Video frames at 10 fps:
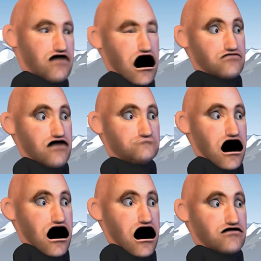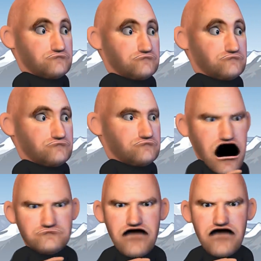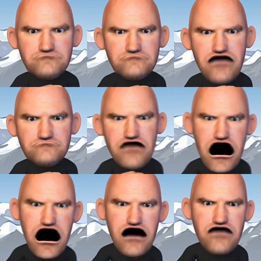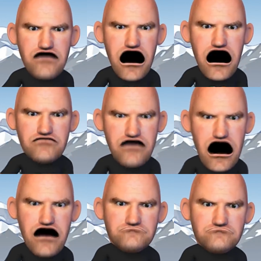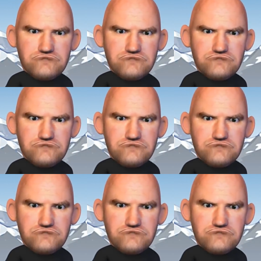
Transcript: That was weird. People just don't care anymore, man.